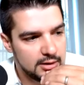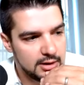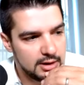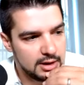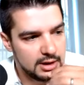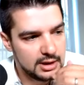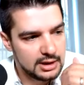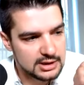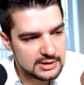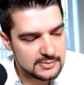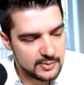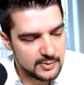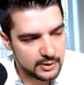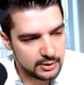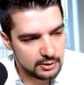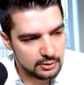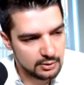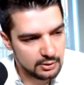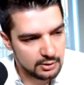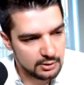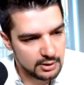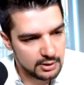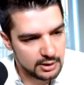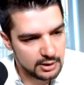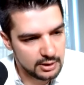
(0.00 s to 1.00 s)
yes, but
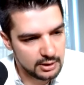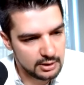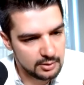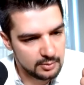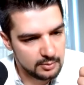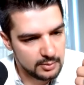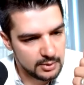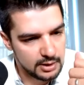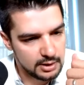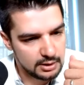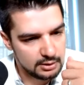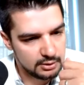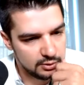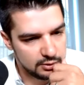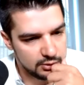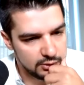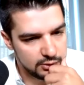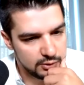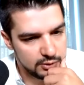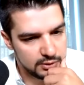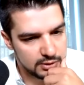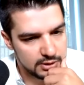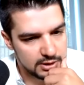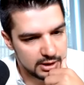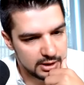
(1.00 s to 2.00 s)
you already committed to
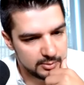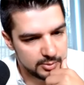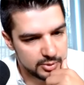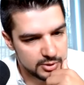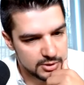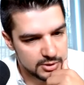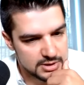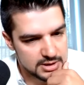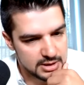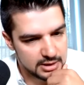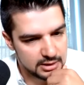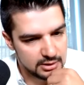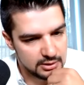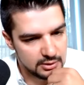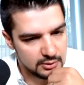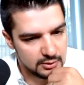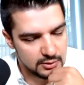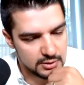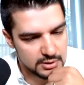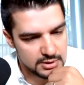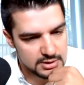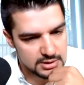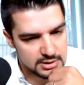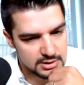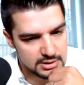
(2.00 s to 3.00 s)
doing 10%
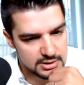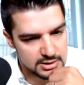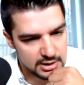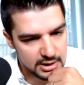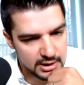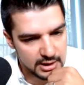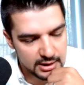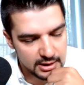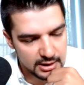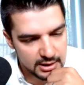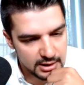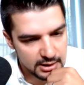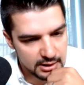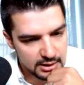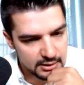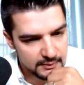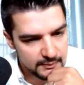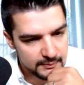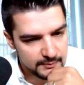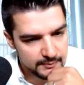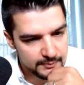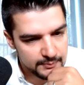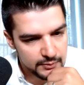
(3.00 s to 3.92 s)
towards a charity